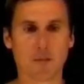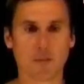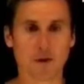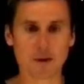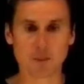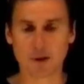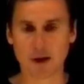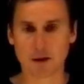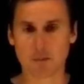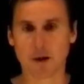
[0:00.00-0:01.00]

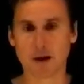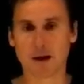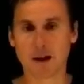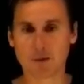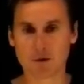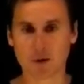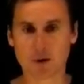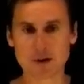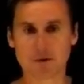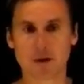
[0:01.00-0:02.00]
multiplied by a level of
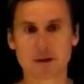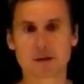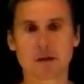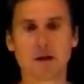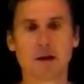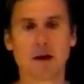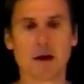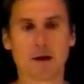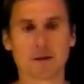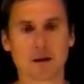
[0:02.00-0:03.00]
aggressiveness,
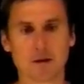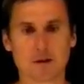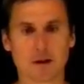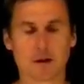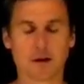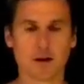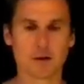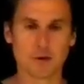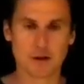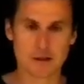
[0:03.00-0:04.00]
and then you tell the car
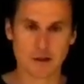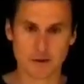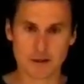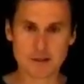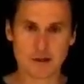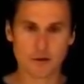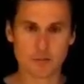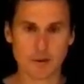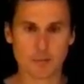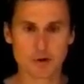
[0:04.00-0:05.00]
to accelerate, decelerate
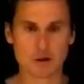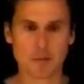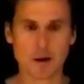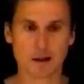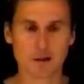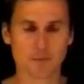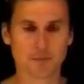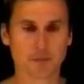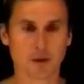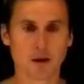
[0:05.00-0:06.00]
by pushing the pedal.
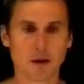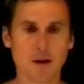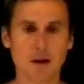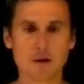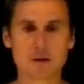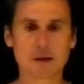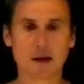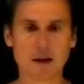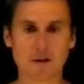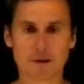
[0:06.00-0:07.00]
You see
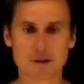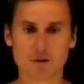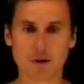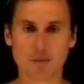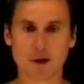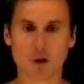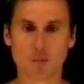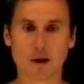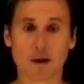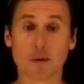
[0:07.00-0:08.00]
I left this feedback
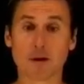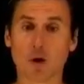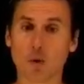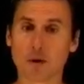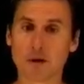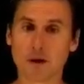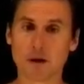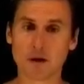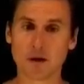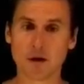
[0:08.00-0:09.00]
loop a little bit open
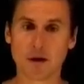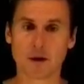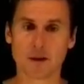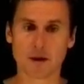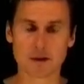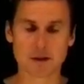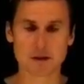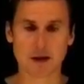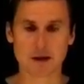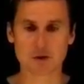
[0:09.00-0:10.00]
here. That is, there's
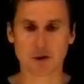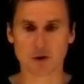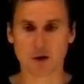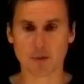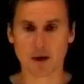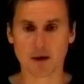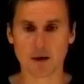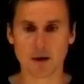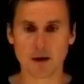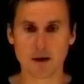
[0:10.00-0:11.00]
an extra error coming in.
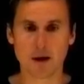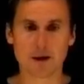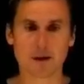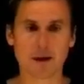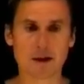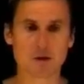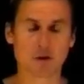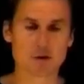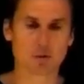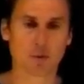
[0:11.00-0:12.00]
And that extra
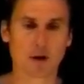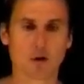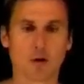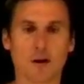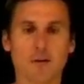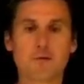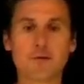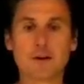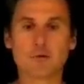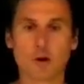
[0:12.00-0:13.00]
error is what we call a
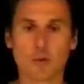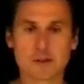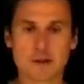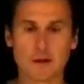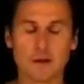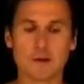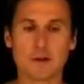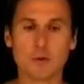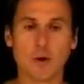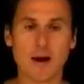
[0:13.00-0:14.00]
feed-forward signal,
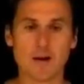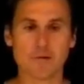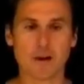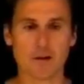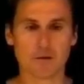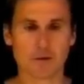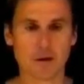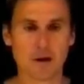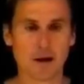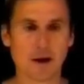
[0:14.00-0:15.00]
UFF.
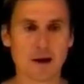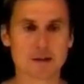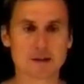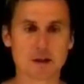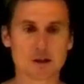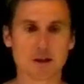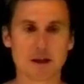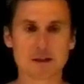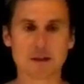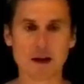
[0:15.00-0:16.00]
Essentially,
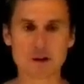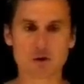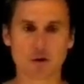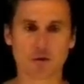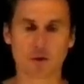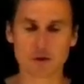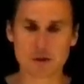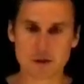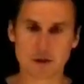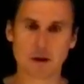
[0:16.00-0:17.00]
that's an extra
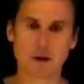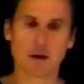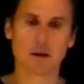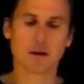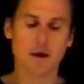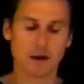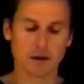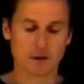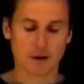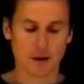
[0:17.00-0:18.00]
force
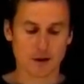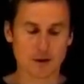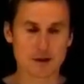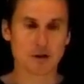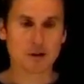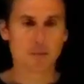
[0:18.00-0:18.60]
that does not